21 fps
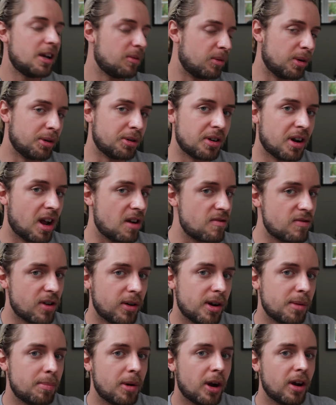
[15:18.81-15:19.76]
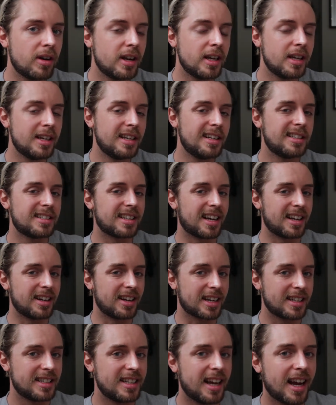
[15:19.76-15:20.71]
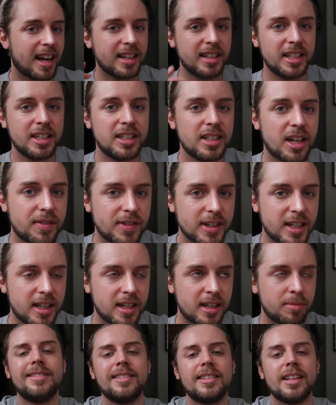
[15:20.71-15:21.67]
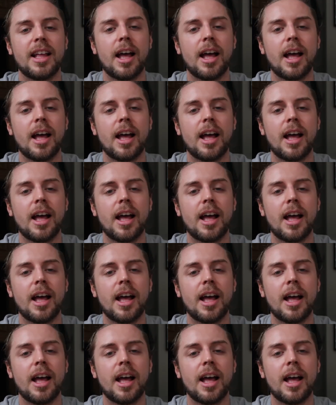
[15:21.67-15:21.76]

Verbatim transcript: we were doing like roly-polies and like attacking each other.